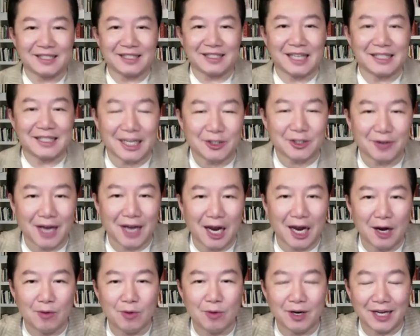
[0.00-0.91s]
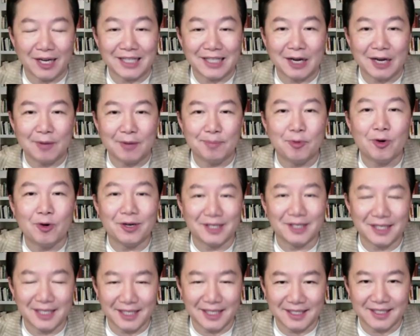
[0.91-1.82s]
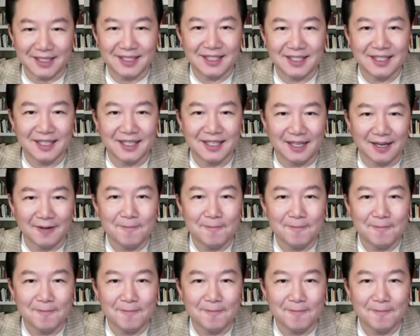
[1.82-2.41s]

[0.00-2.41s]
actually how it works. That's how important it is, you know.